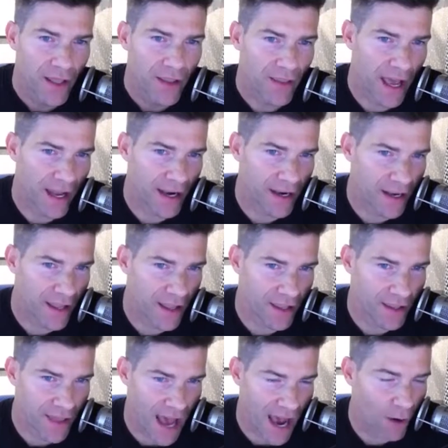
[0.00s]
then
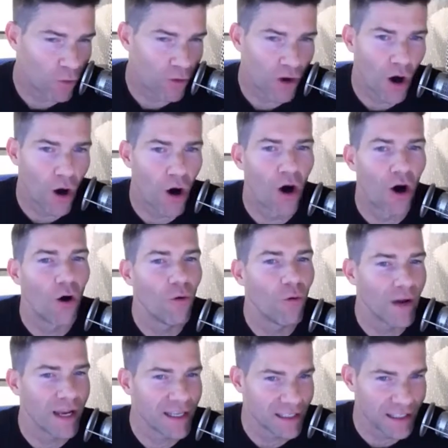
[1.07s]
that will
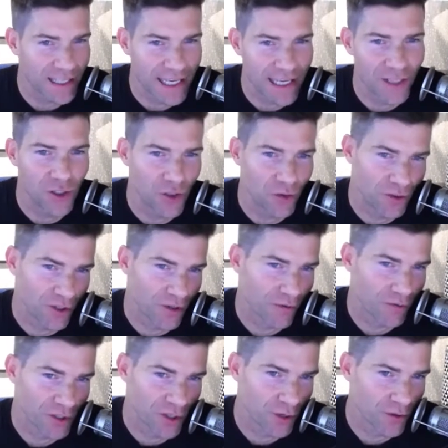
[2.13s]
always lead you to the
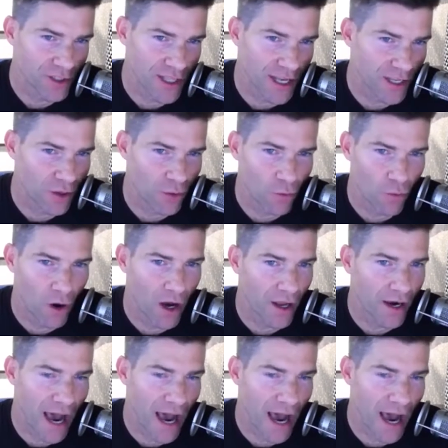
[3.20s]
results that you want.